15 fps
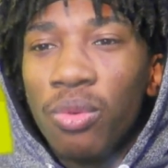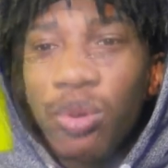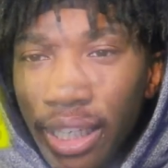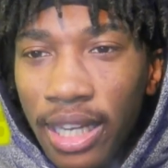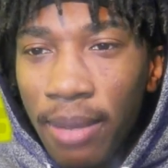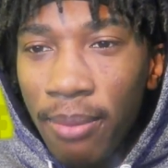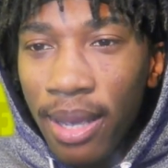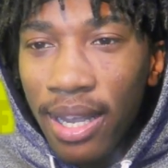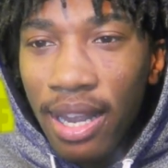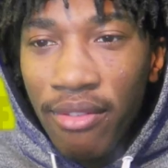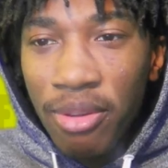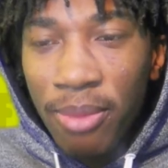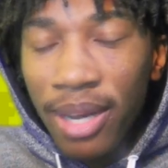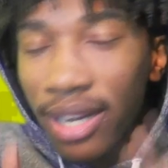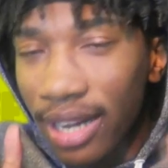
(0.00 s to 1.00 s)
Take that back.
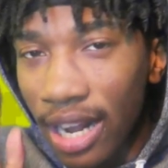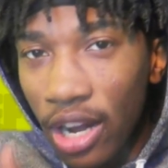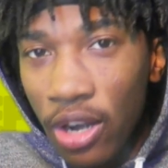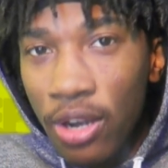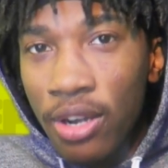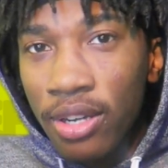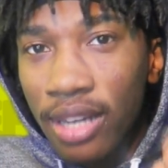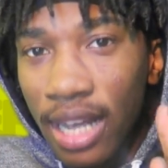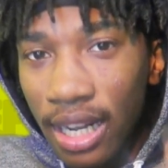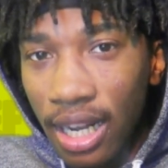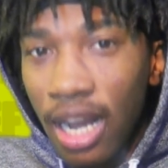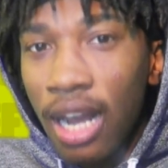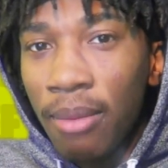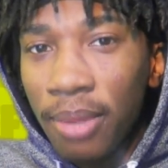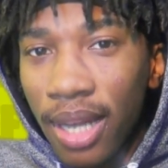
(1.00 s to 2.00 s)
Everybody that heard that,
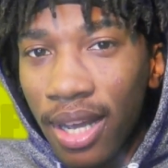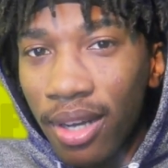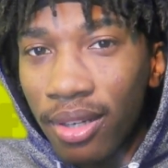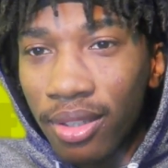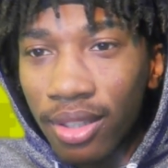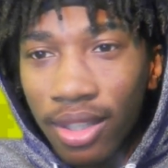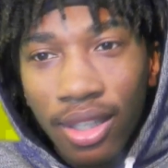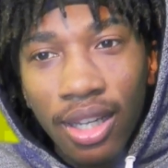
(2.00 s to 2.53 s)
calm down.